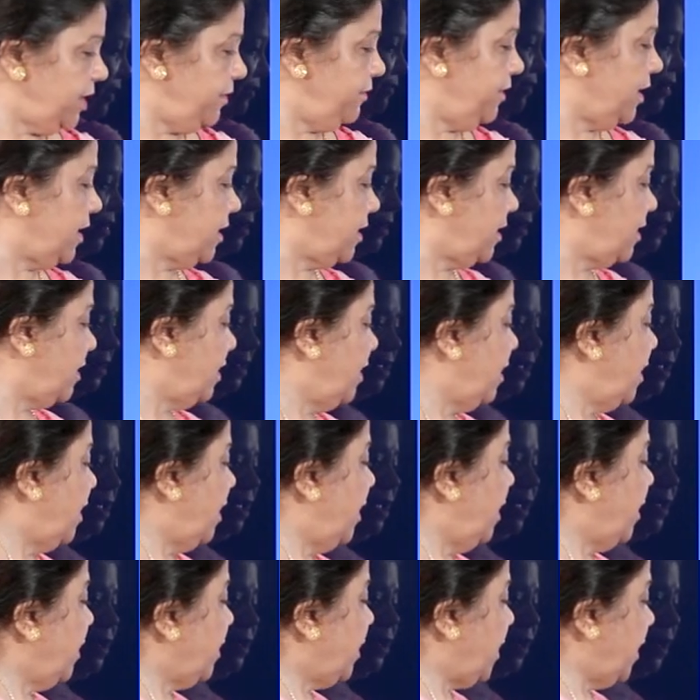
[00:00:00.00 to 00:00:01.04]
7.
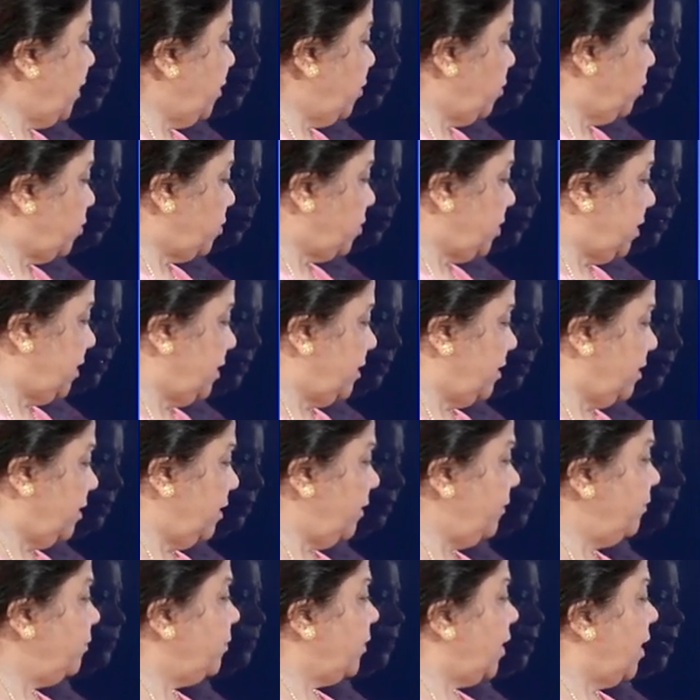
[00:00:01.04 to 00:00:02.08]
Can you see here?
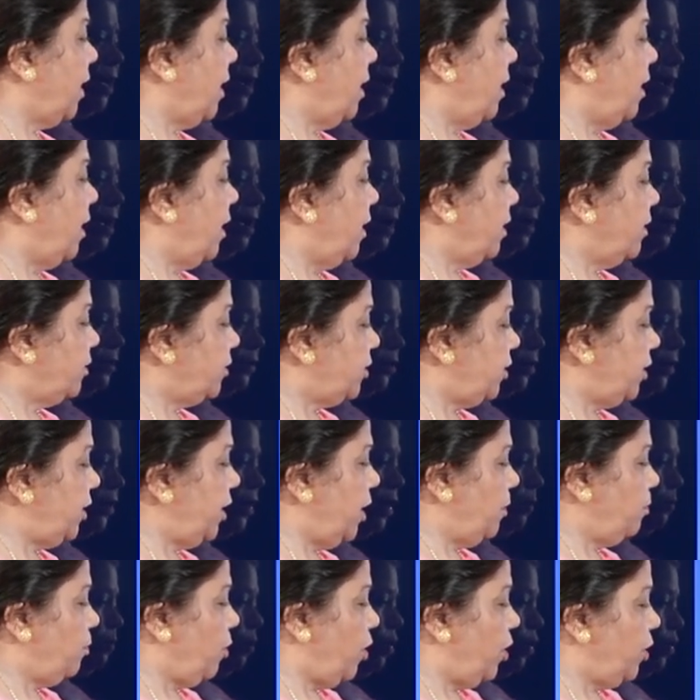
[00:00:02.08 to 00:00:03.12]
3
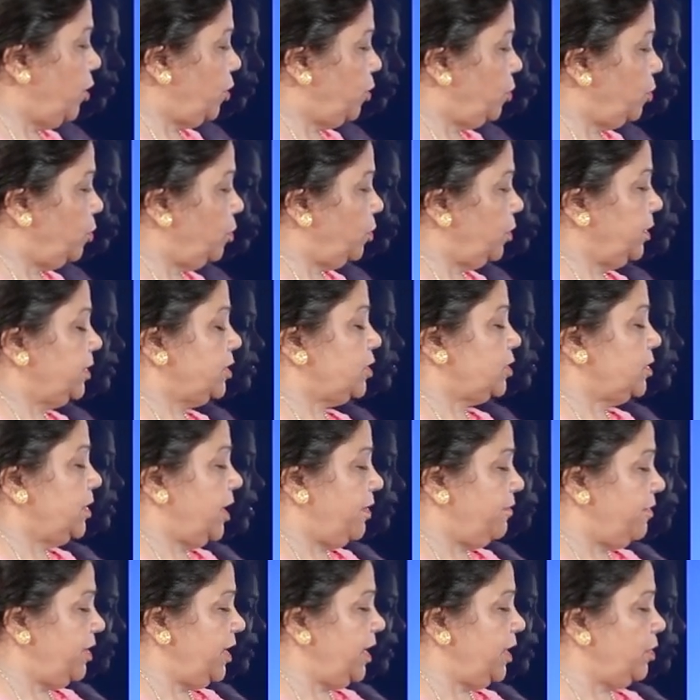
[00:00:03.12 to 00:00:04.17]
upon 2 is
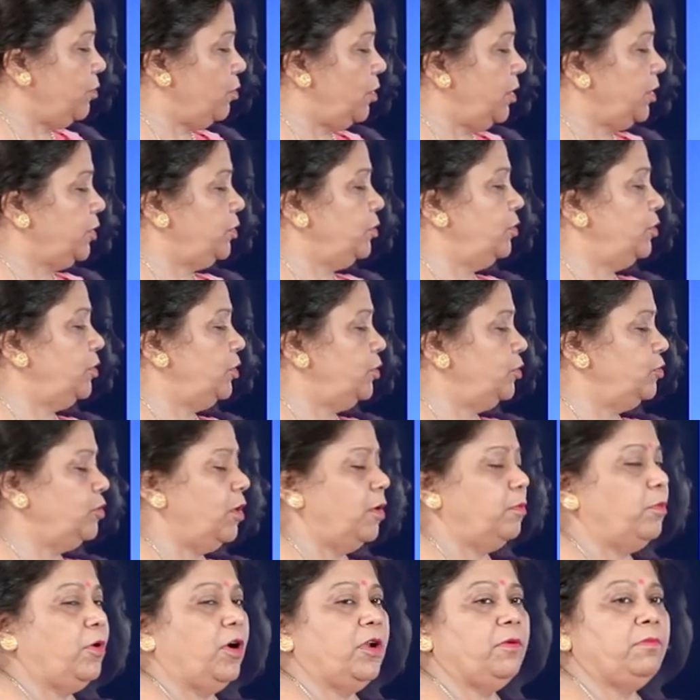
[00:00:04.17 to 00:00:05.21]
never equal to 2
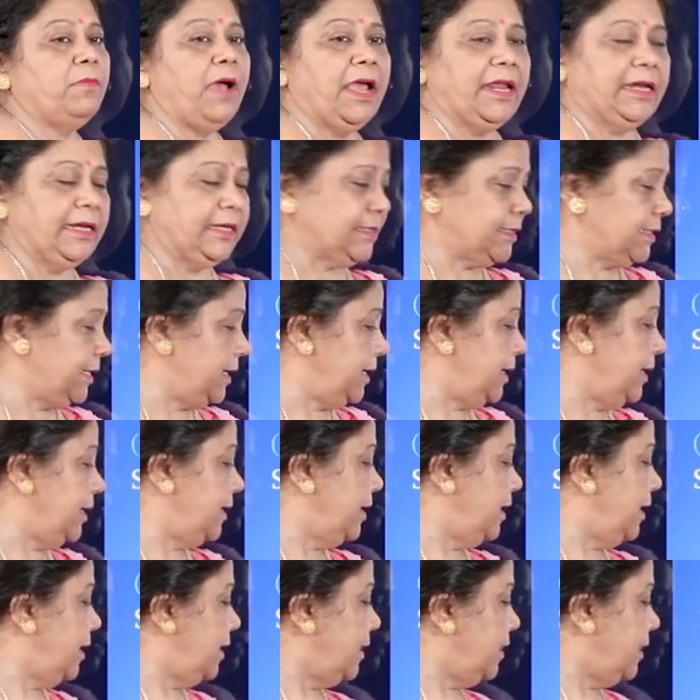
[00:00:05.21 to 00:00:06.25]
upon minus 3.
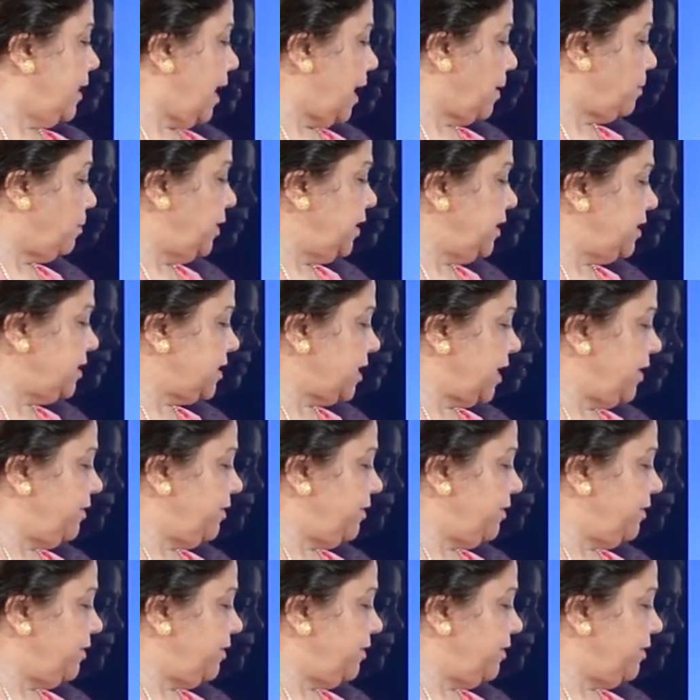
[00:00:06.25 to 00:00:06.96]
That means